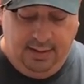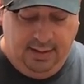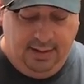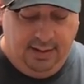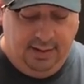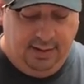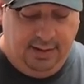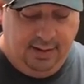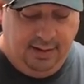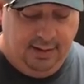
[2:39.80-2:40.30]

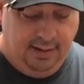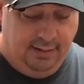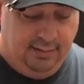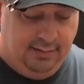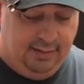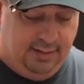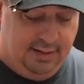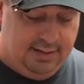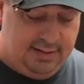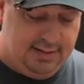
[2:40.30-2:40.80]
and uh,
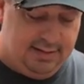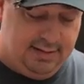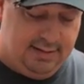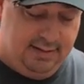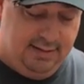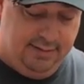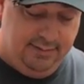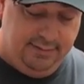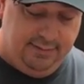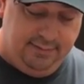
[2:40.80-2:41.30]

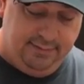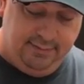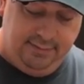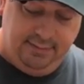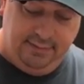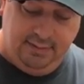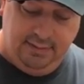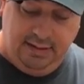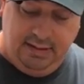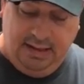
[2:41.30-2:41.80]
this,
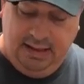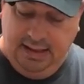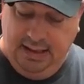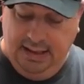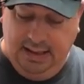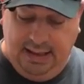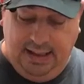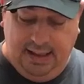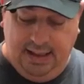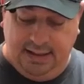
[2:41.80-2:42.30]

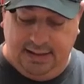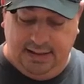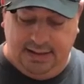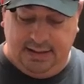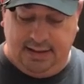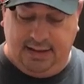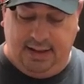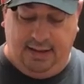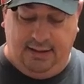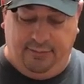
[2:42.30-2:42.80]
yeah, it
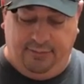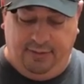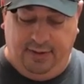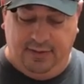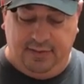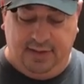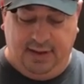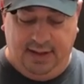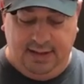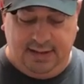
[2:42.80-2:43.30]
just kind of
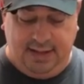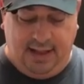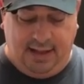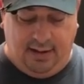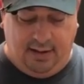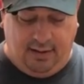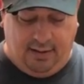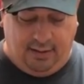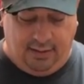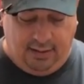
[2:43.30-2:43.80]
feels like it's
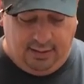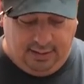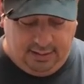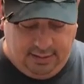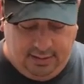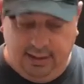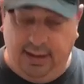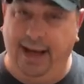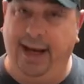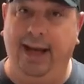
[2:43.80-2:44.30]
got a
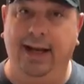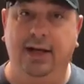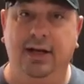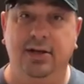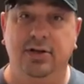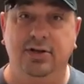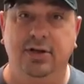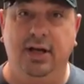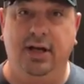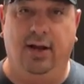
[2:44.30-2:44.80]
hard candy
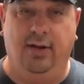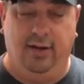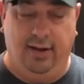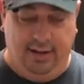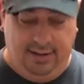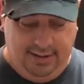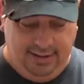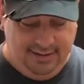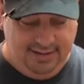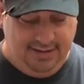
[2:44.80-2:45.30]
shell
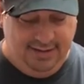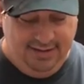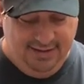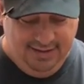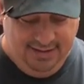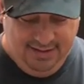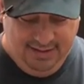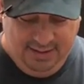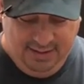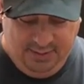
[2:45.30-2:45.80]
on it,
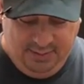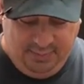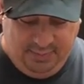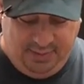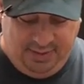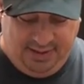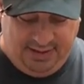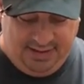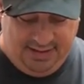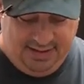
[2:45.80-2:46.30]

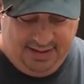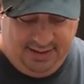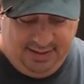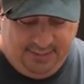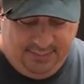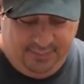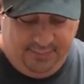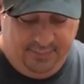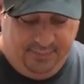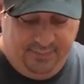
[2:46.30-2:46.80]
but
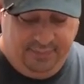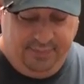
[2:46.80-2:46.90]
um,